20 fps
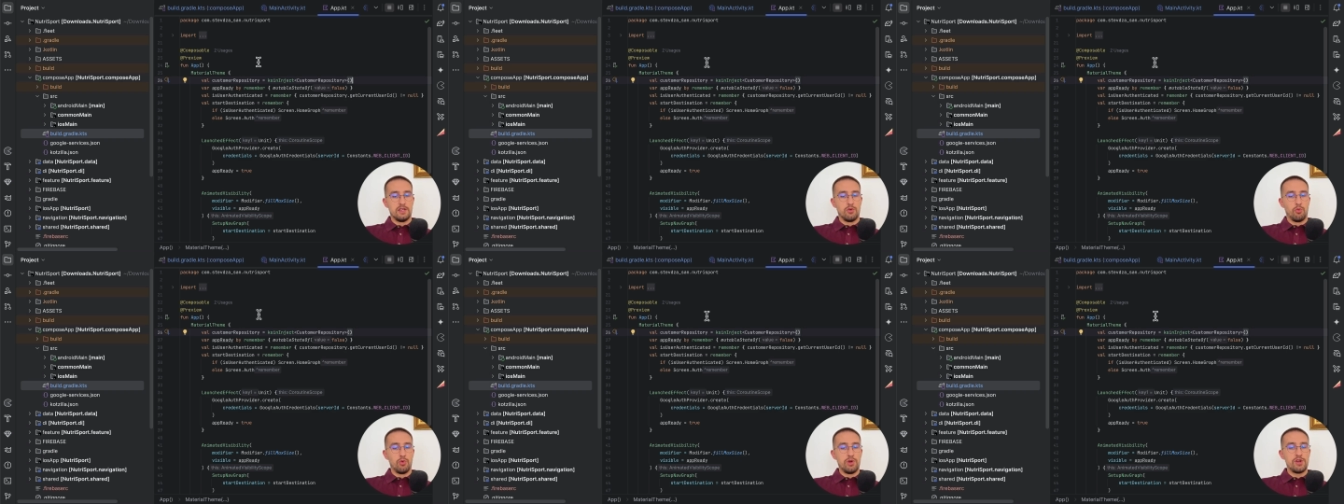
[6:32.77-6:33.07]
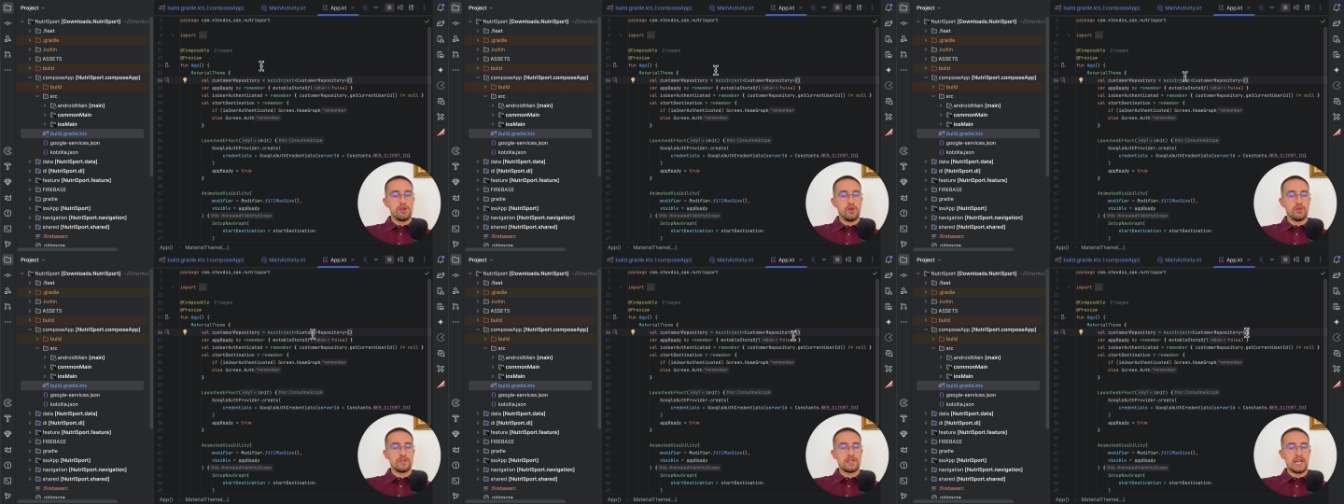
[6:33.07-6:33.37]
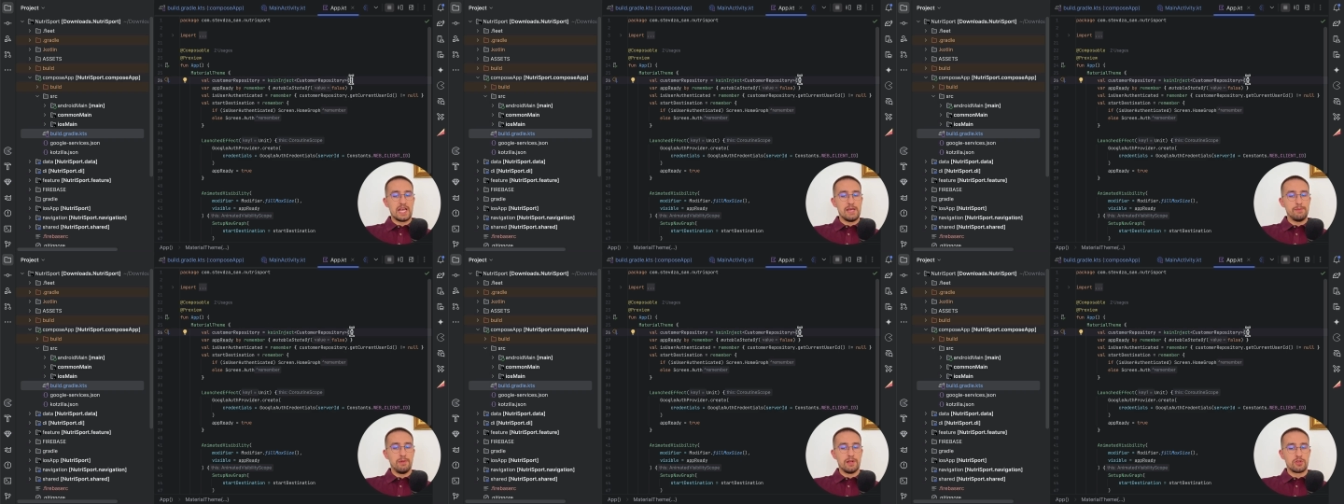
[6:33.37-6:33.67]
we're not
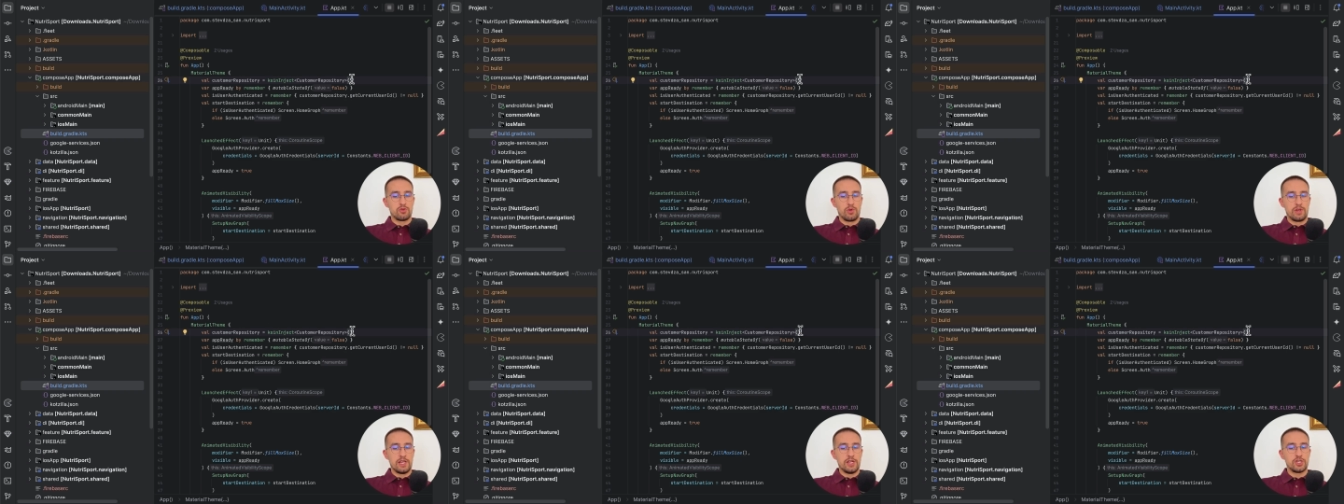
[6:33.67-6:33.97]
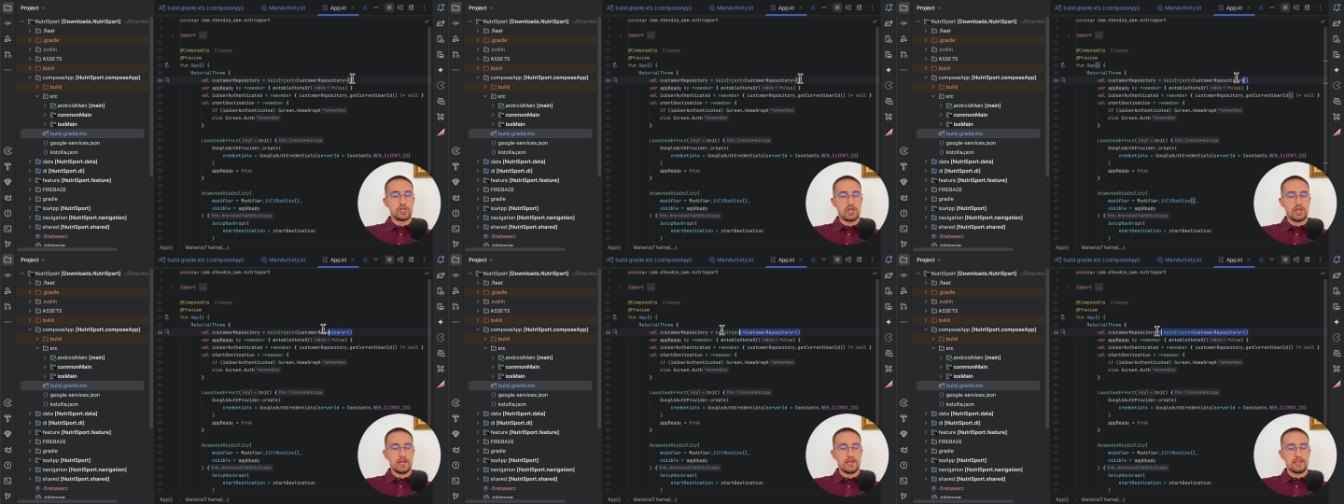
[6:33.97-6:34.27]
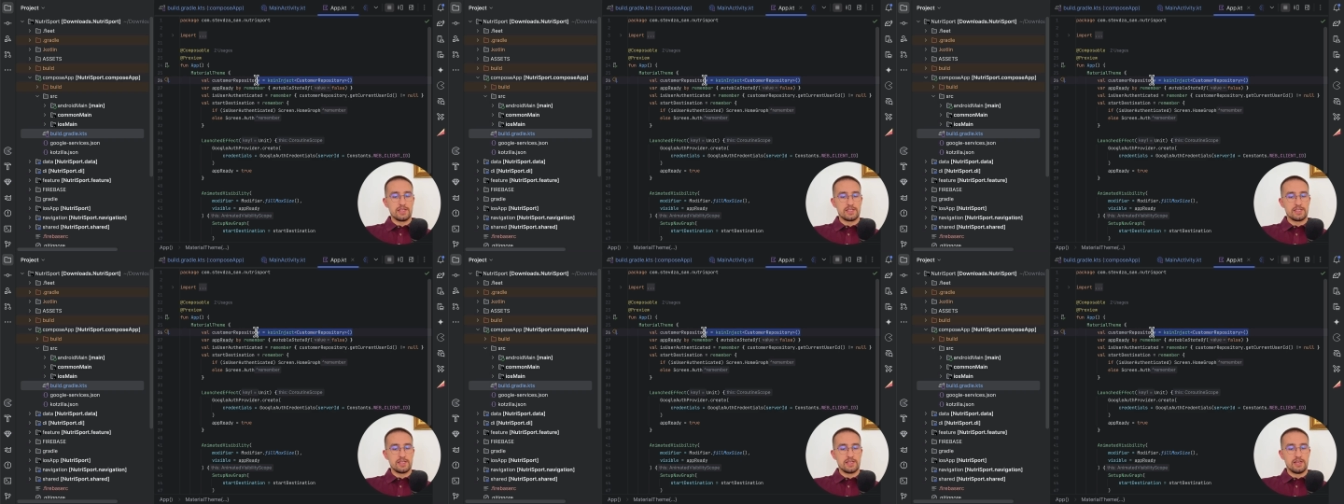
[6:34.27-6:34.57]
able to
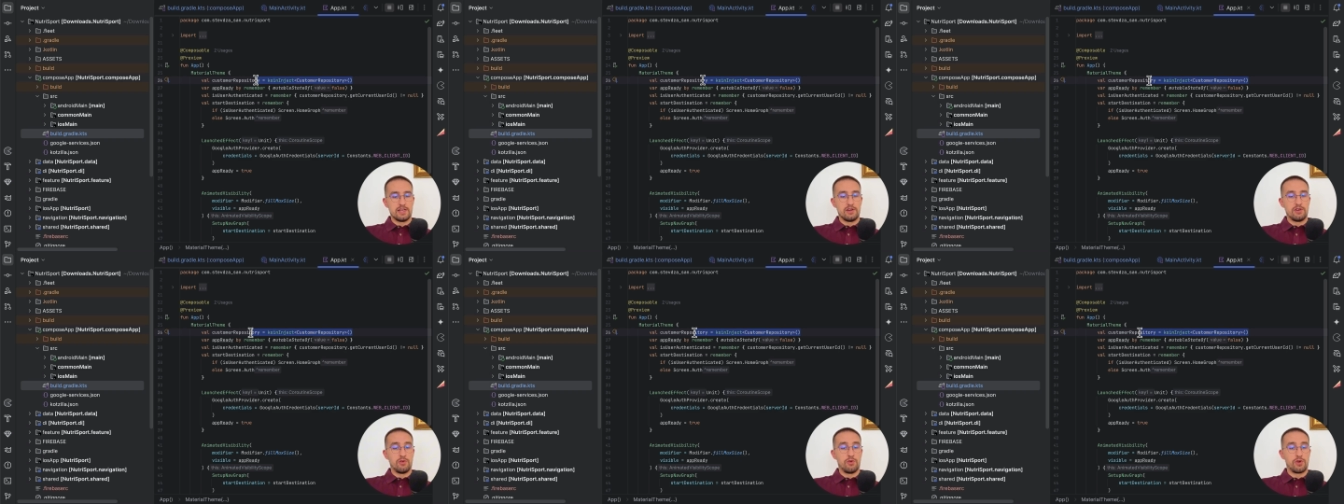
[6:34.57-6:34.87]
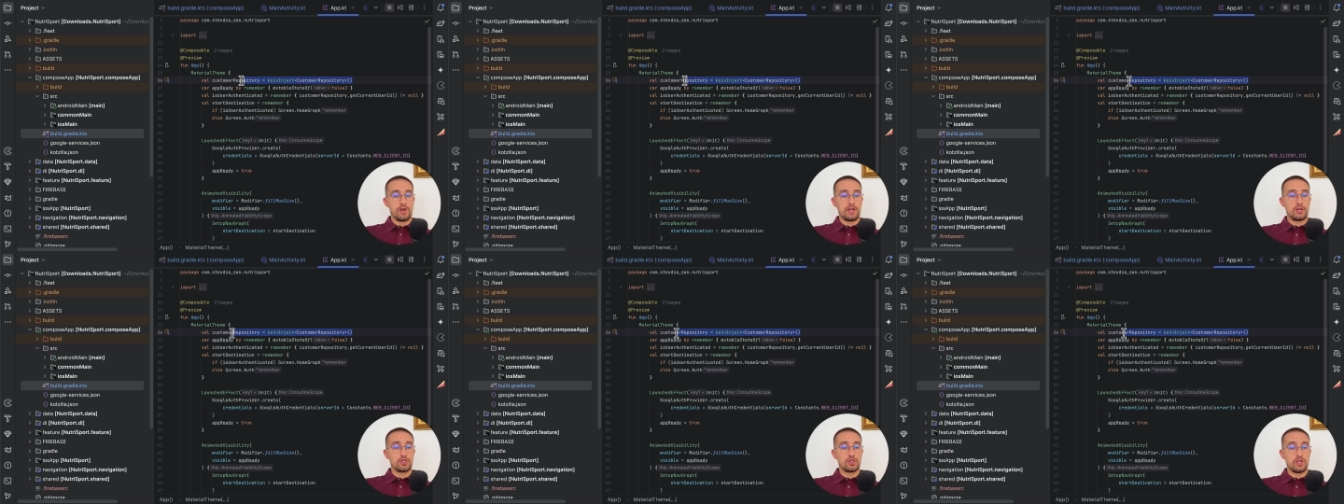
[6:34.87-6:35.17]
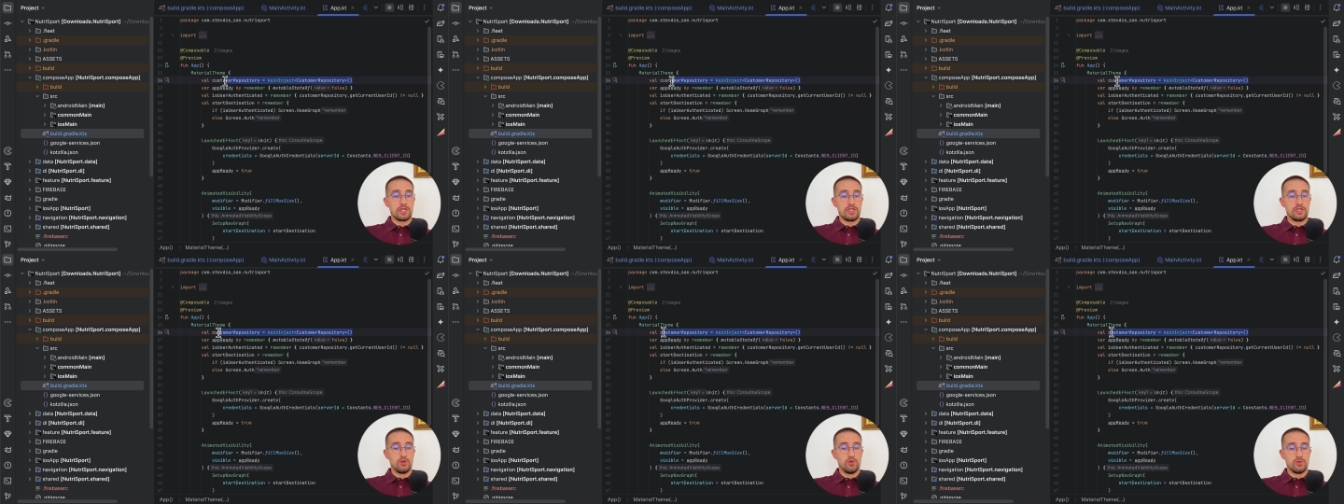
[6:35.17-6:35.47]
initialize or
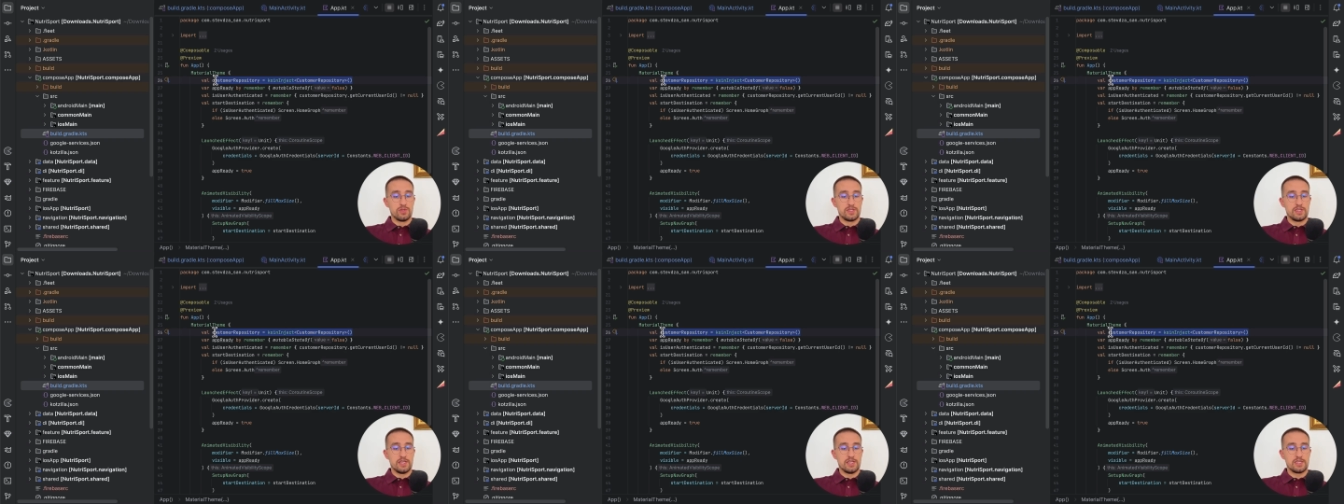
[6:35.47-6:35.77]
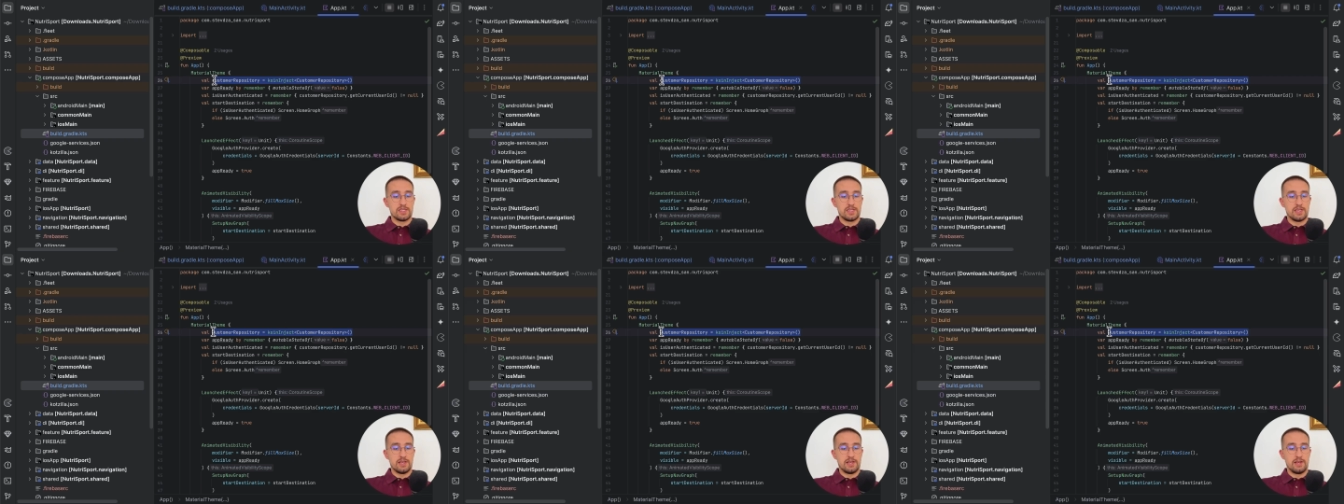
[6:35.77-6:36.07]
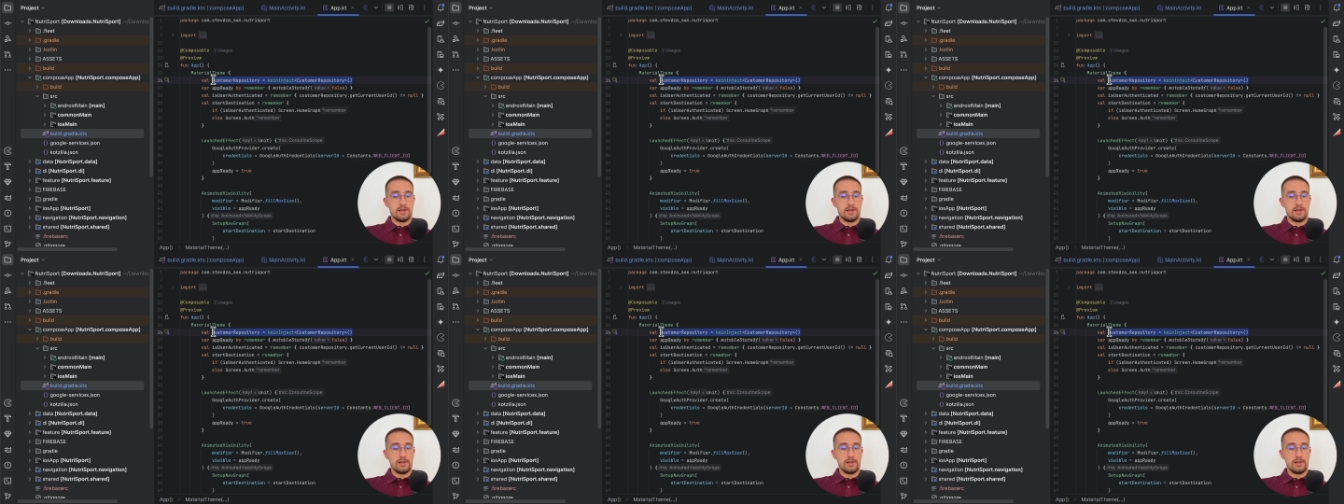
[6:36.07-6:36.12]
actually use this